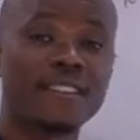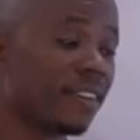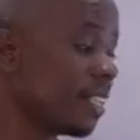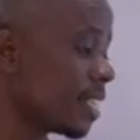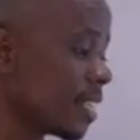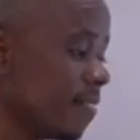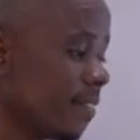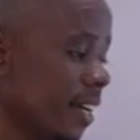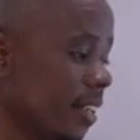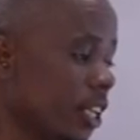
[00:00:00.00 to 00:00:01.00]
affinity
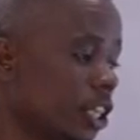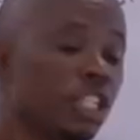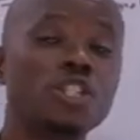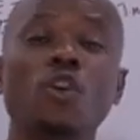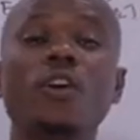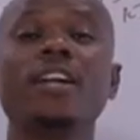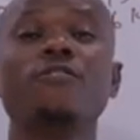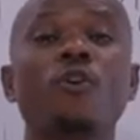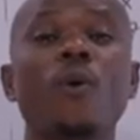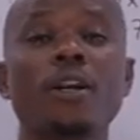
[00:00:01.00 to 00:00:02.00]
given is only
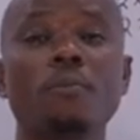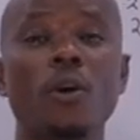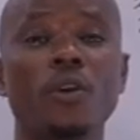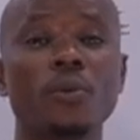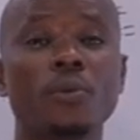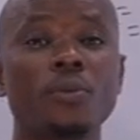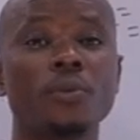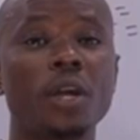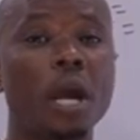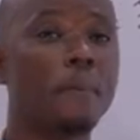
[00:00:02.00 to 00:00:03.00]
for 1 mole,
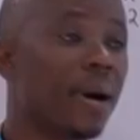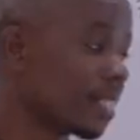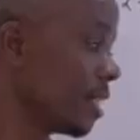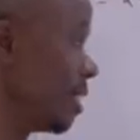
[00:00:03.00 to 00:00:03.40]
but